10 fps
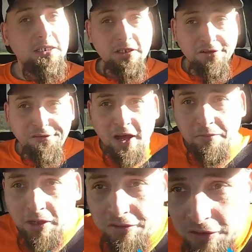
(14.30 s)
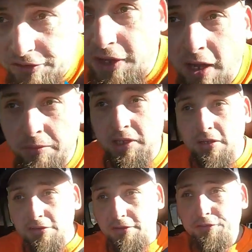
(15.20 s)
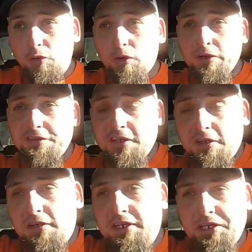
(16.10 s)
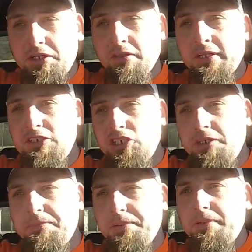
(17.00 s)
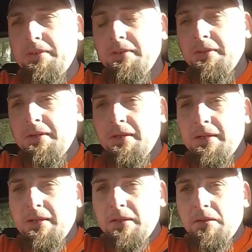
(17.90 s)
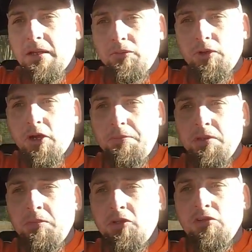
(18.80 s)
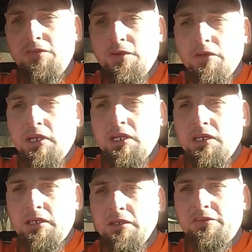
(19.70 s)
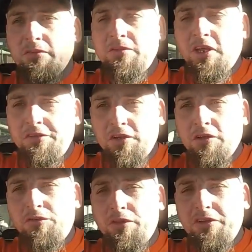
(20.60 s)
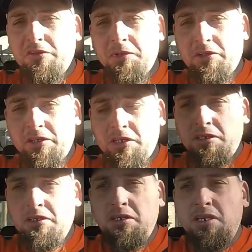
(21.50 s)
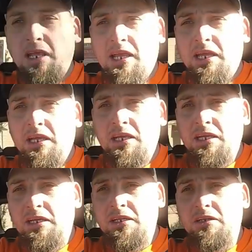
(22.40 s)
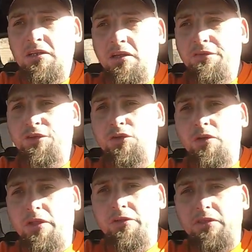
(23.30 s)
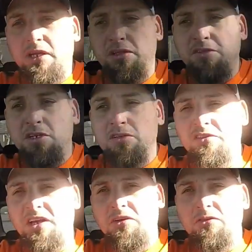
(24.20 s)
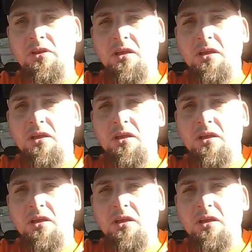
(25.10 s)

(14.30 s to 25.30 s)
this 5 minutes of your time is, of course, here in the Jeep. We're up in Milledgeville getting some stuff done for the Chameleon and a few other things here in town.